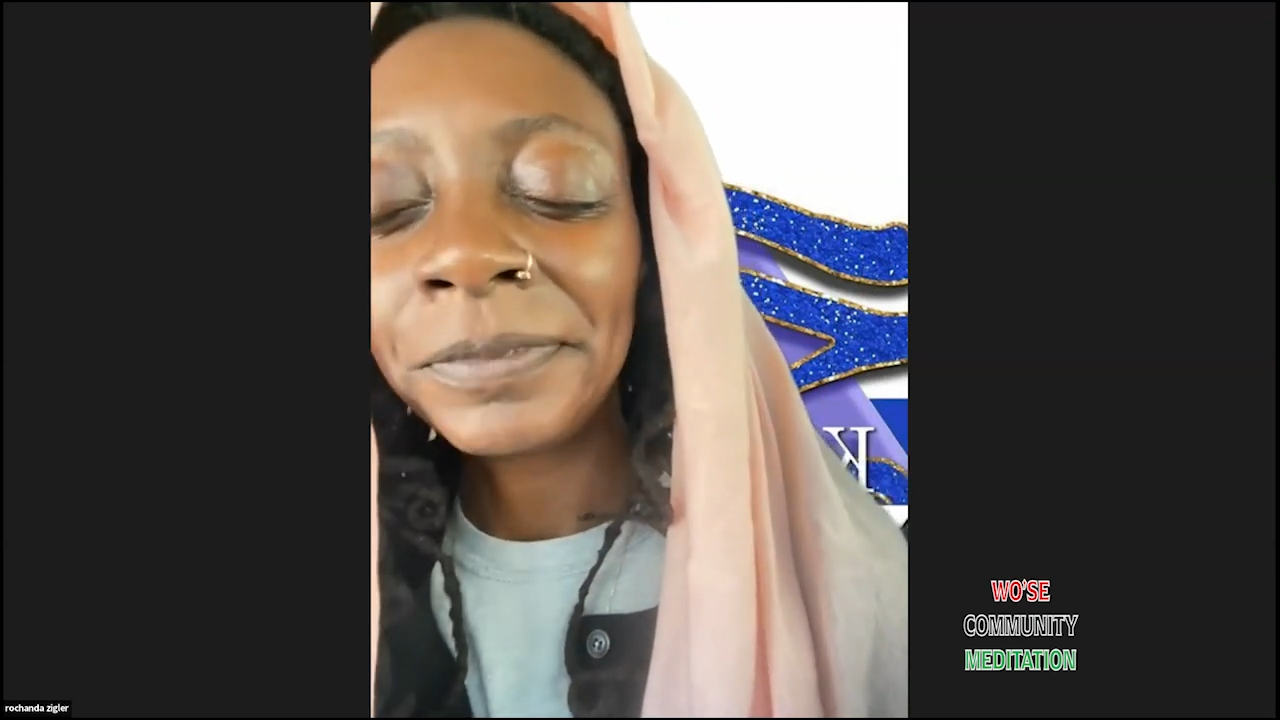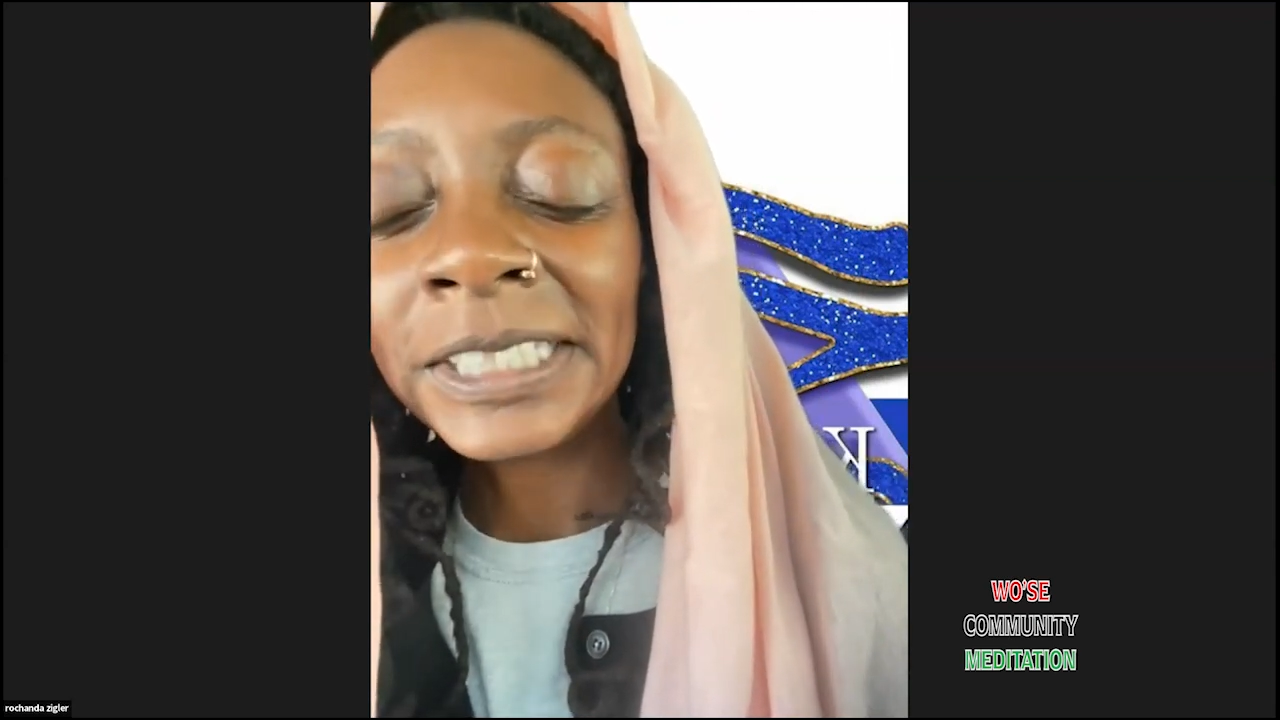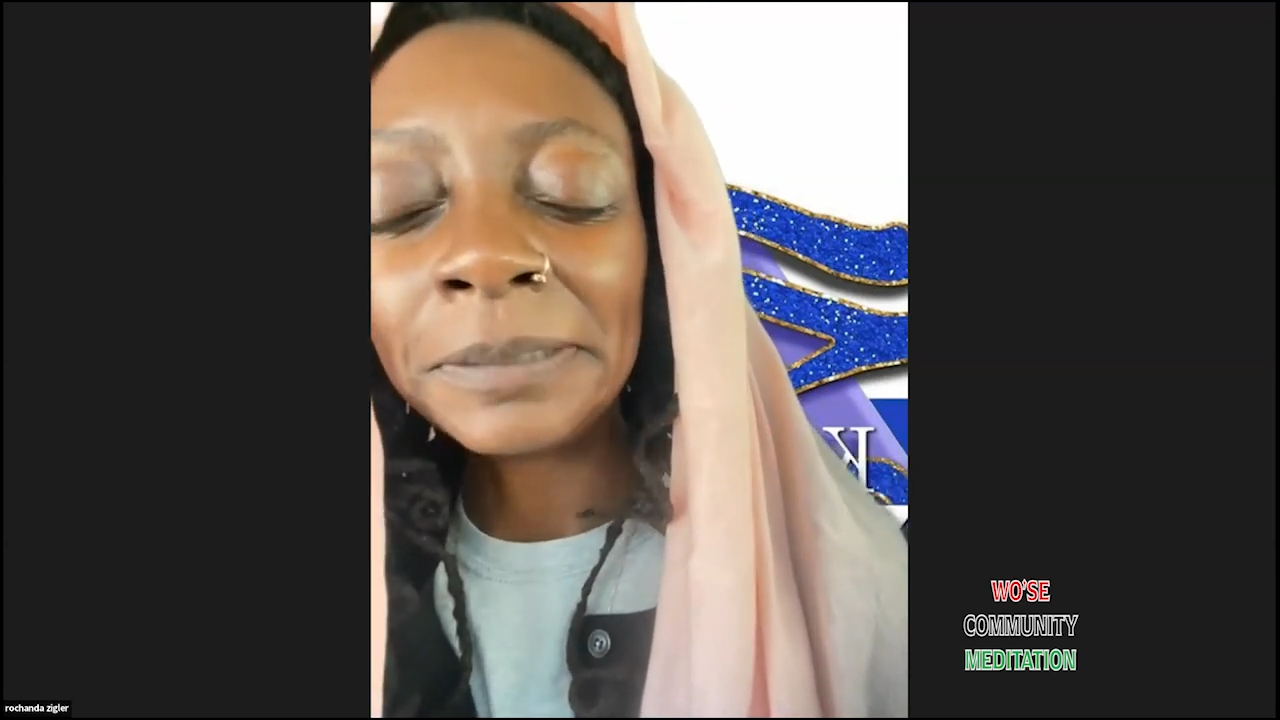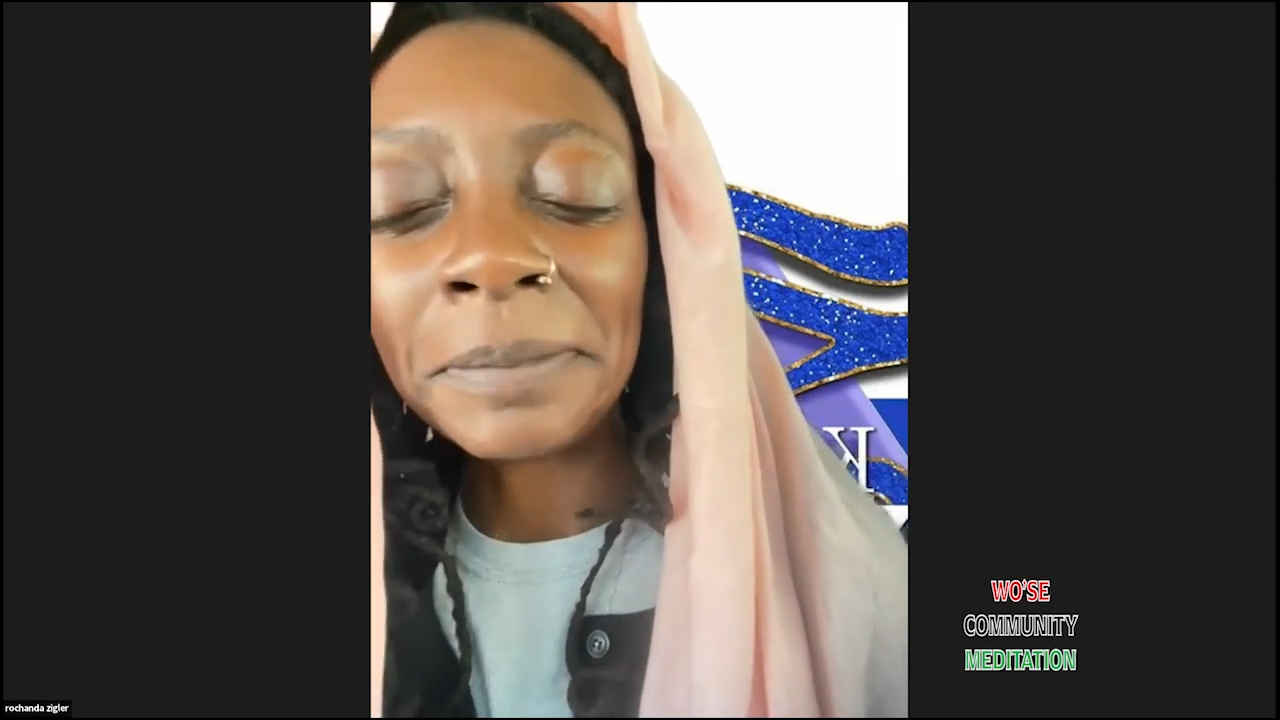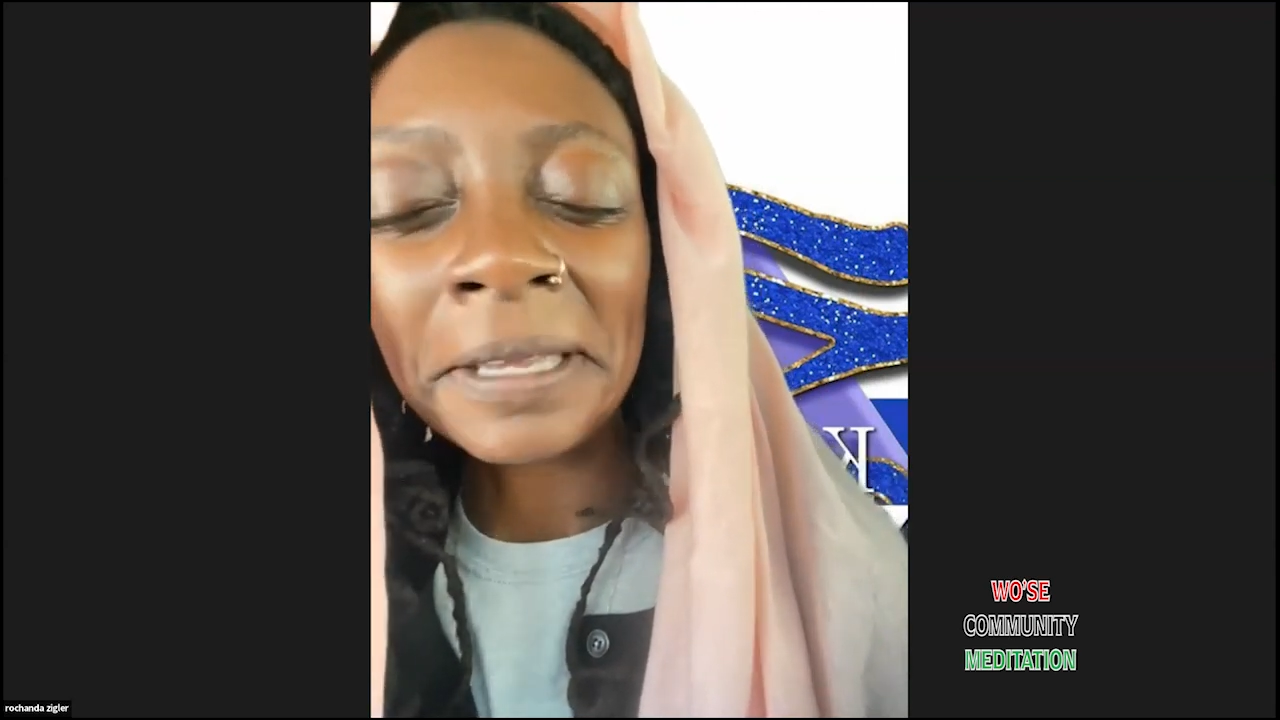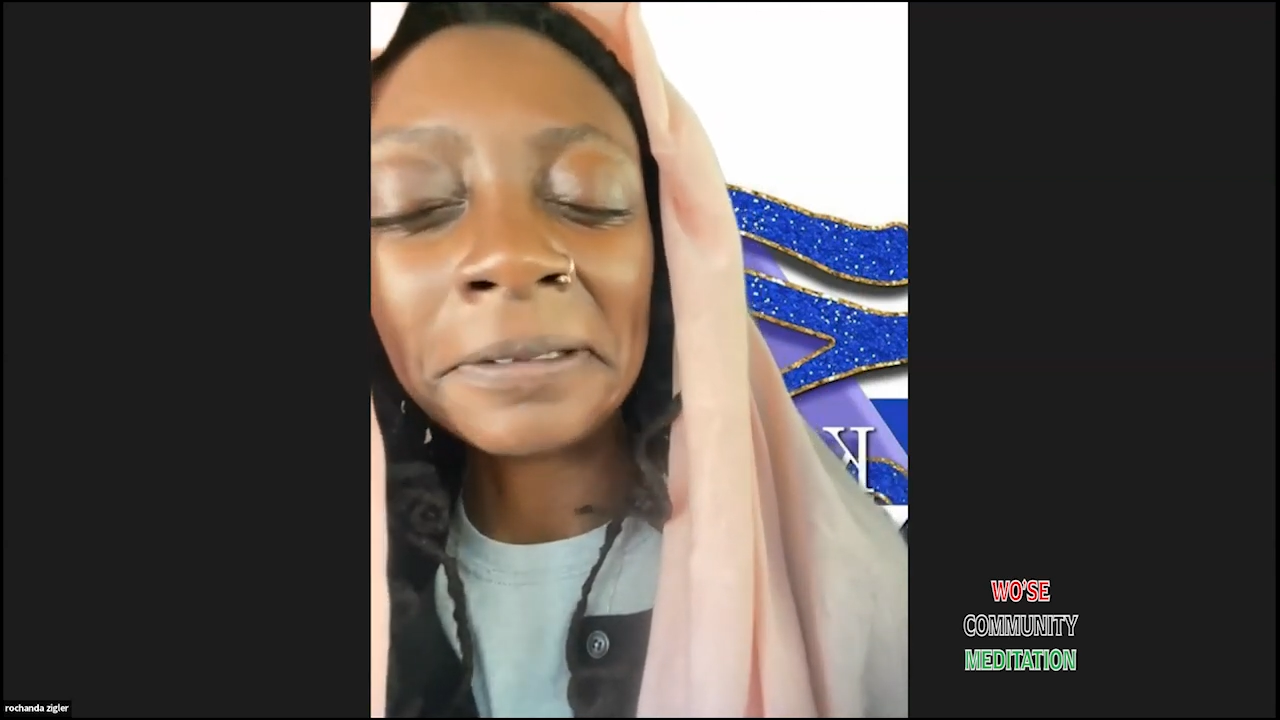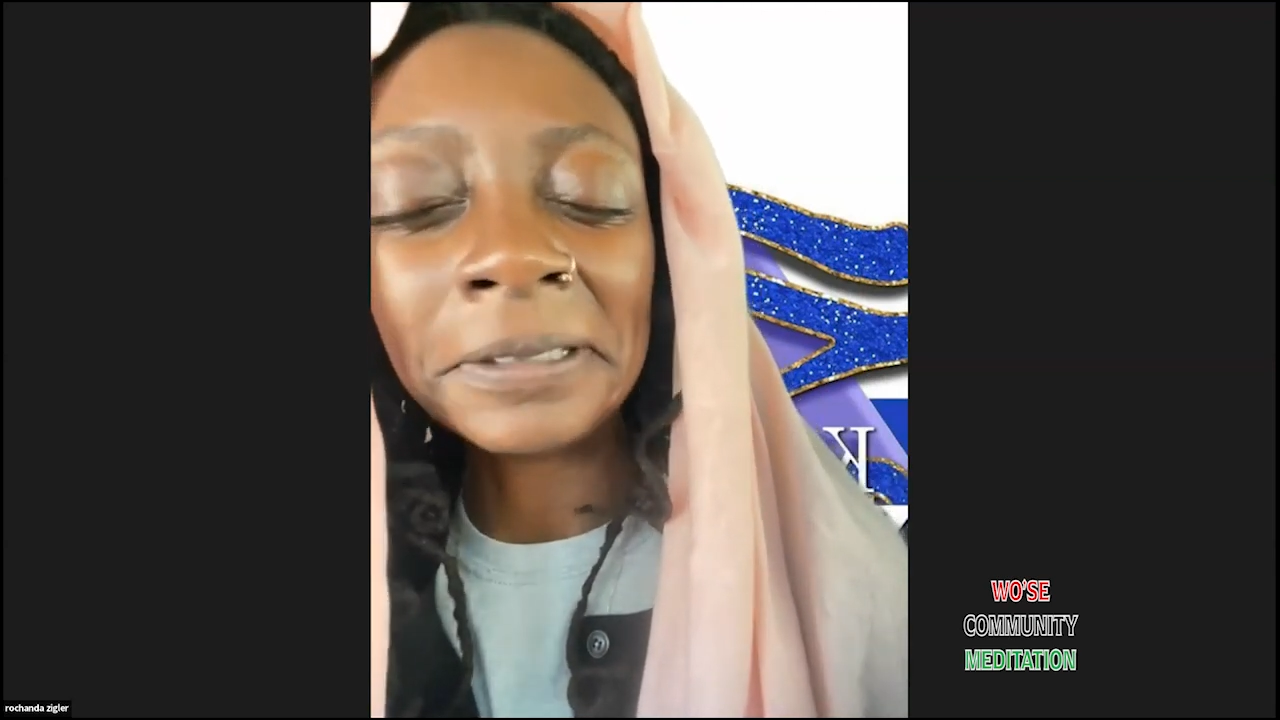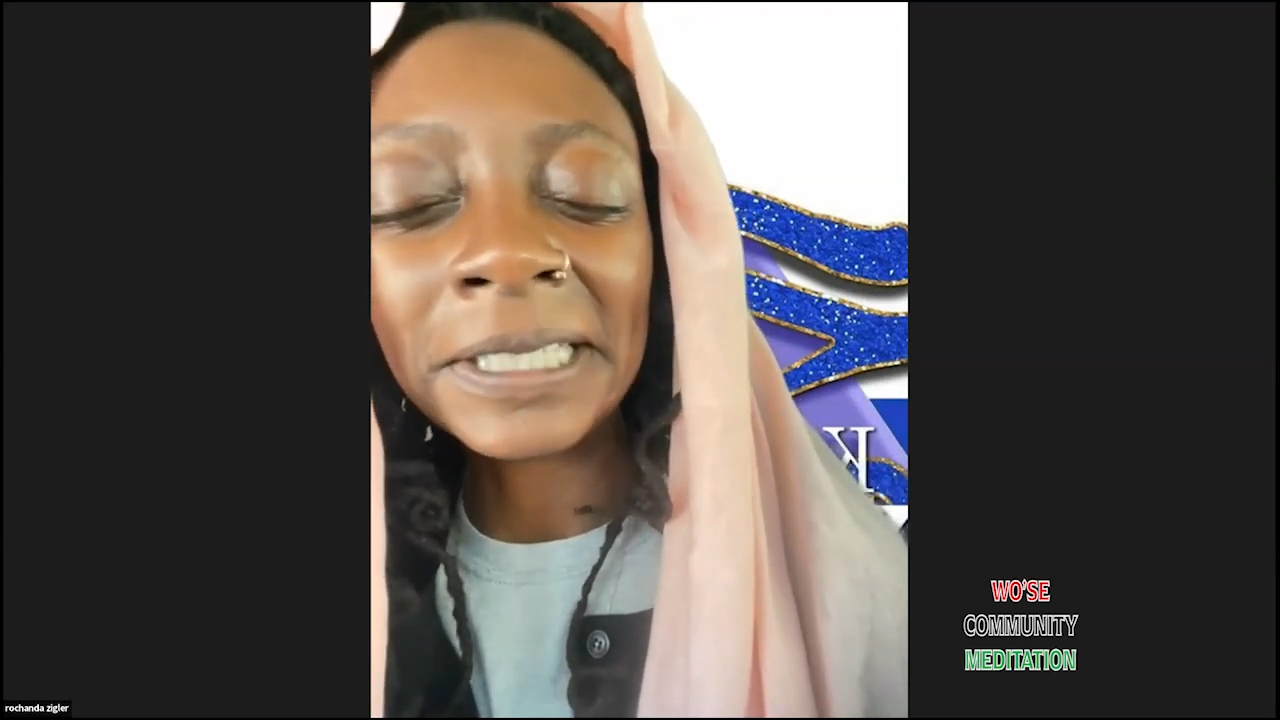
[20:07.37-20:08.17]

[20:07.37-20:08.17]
smell